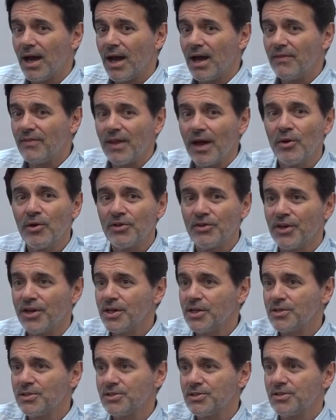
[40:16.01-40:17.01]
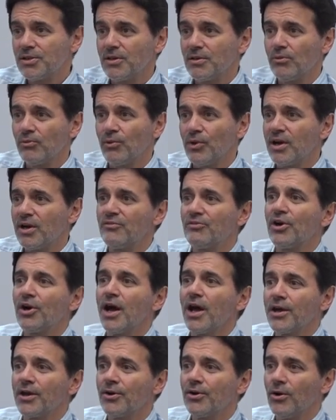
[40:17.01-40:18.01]
Nowadays, wherever
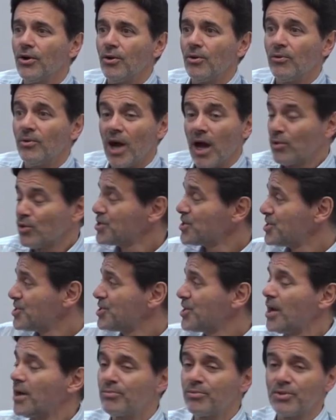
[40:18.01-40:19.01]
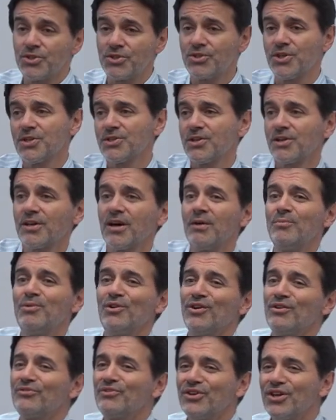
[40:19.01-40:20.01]
I go, I was in Cyprus just a
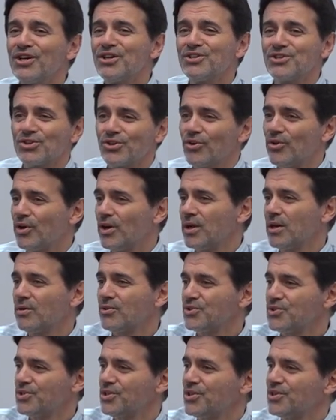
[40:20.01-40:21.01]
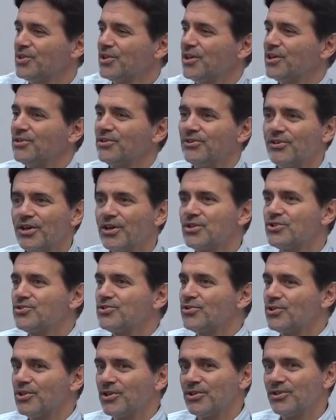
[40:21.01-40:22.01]
couple of years ago, and I was eating at a
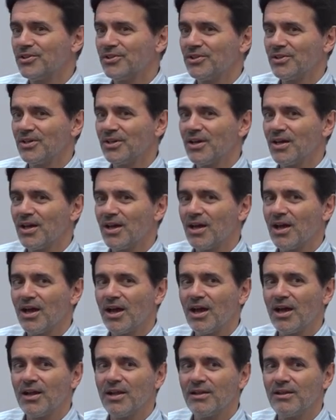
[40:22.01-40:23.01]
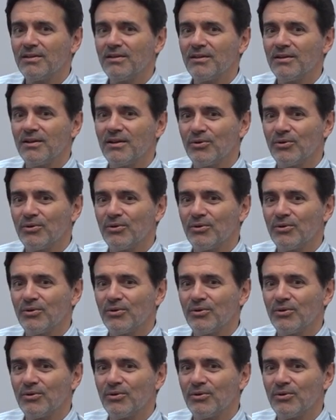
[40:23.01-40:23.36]
restaurant, and